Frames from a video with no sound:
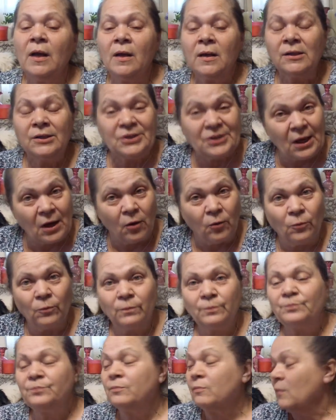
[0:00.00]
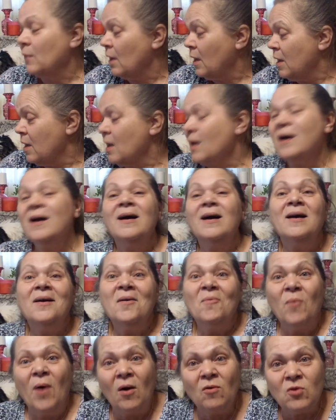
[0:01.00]
So,
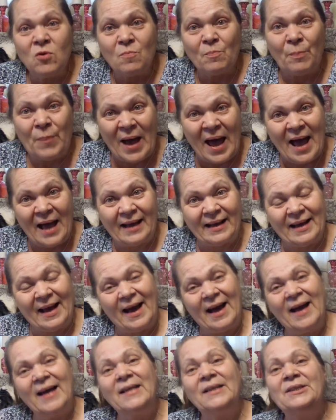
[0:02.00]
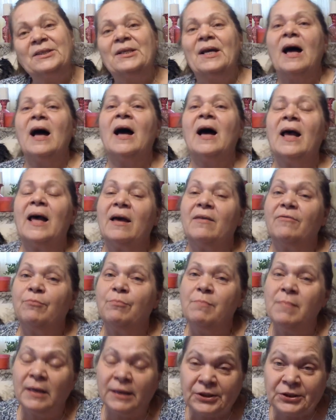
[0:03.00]
welcome back, guys. I have
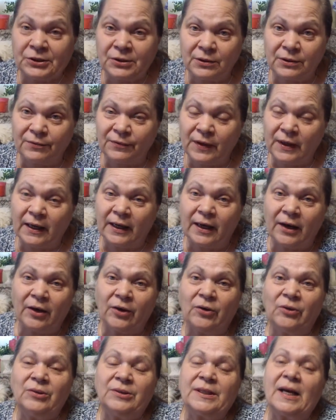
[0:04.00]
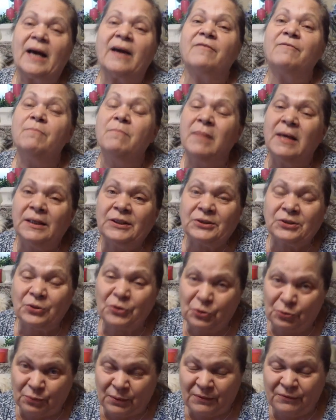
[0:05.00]
missed the videos. I have missed
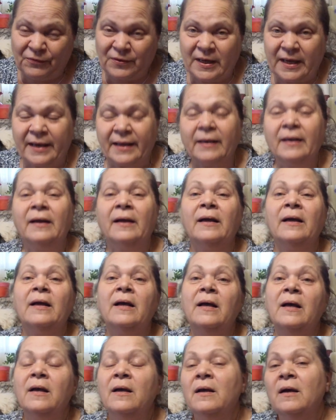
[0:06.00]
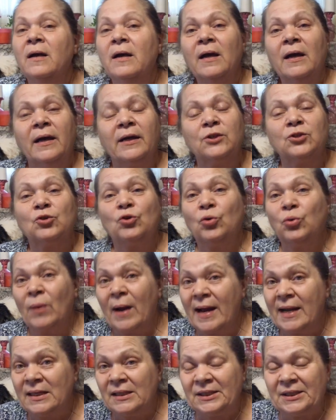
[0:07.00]
thrifting. It's
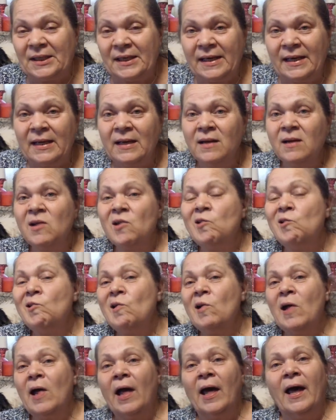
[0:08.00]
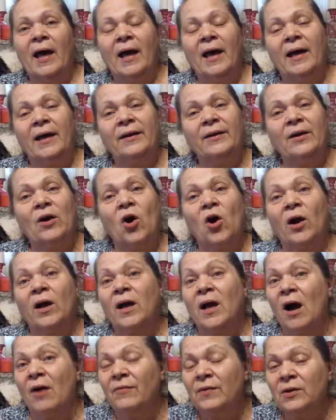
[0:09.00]
crazy. And our
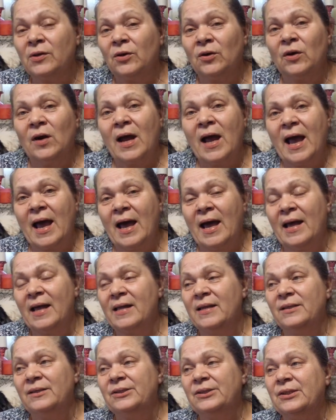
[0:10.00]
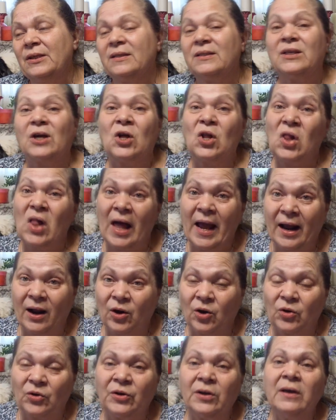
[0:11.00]
governor has
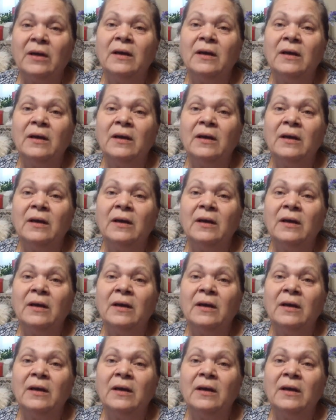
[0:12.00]
declared